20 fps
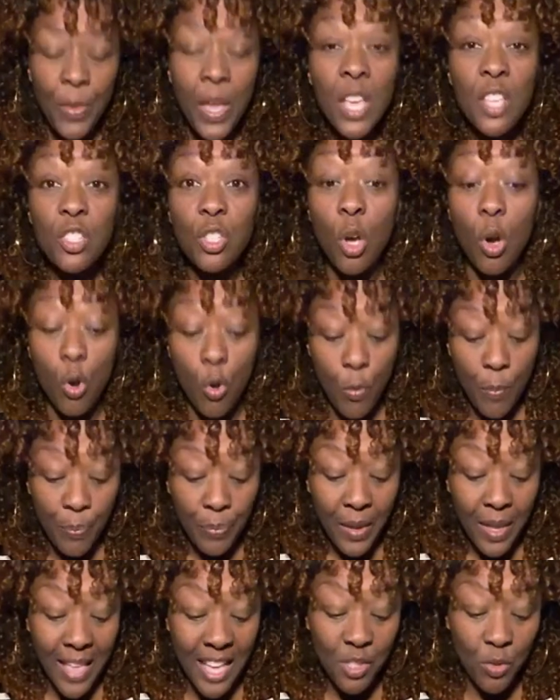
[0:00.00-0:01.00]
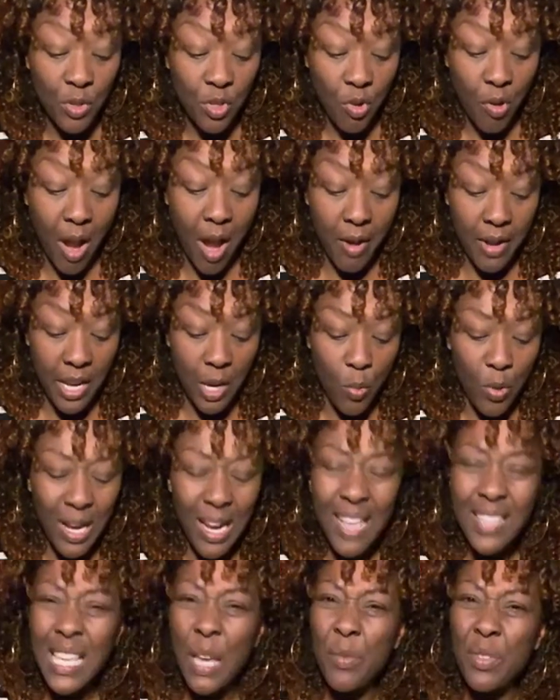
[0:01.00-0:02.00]
So that's what's crowning.
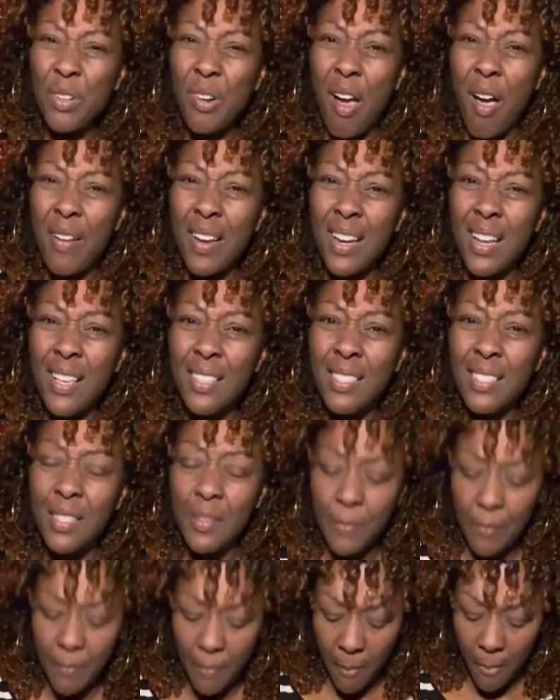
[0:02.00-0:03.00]
What did I say was crowning us?